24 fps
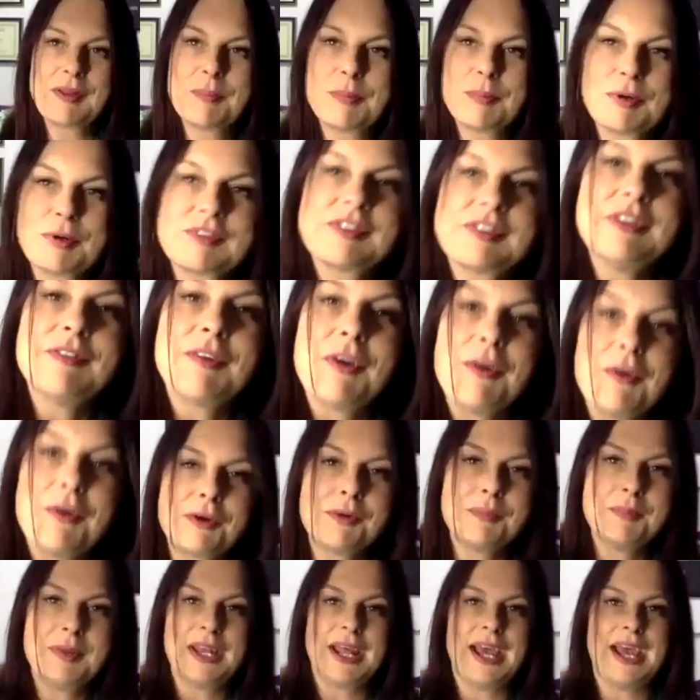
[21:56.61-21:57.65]
books that you've got
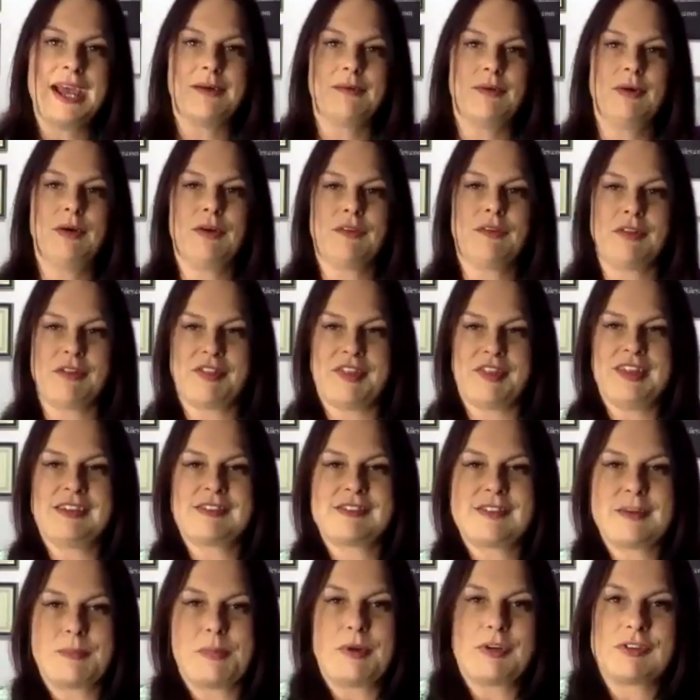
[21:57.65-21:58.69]
coming out, or the
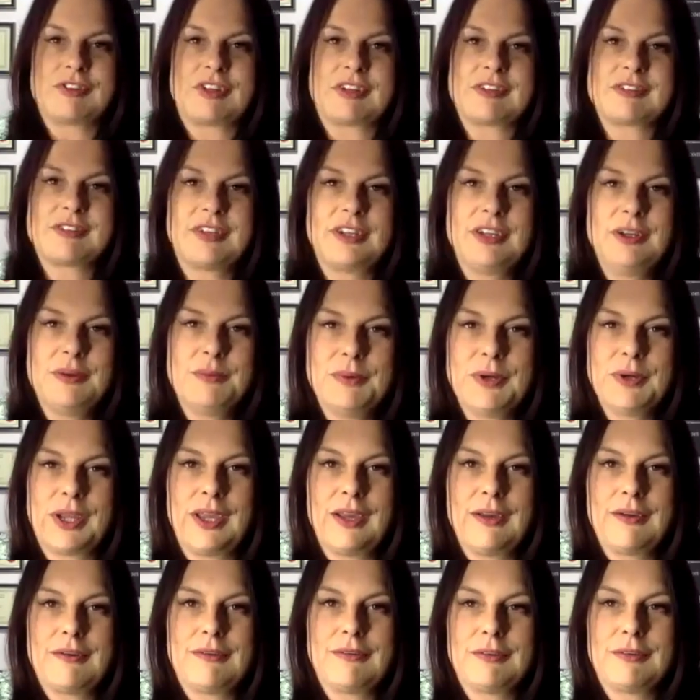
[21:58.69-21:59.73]
things, the projects that you're
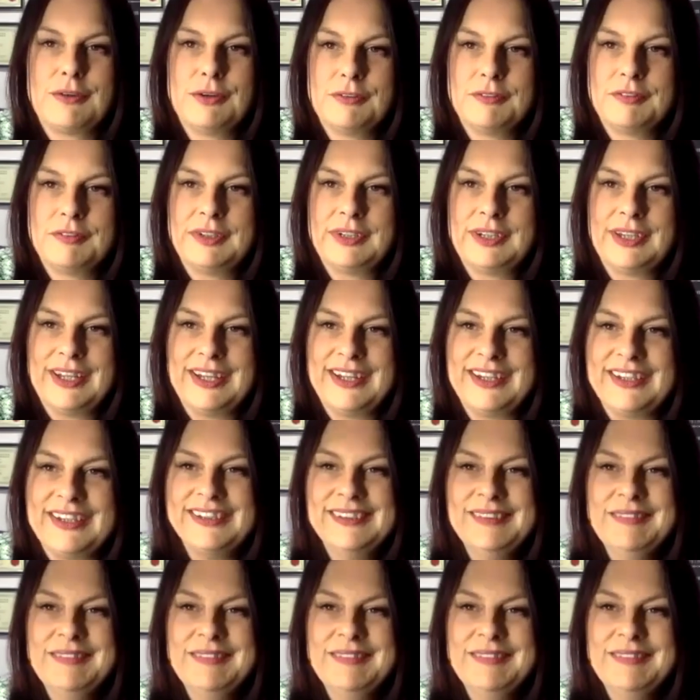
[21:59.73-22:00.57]
working on currently.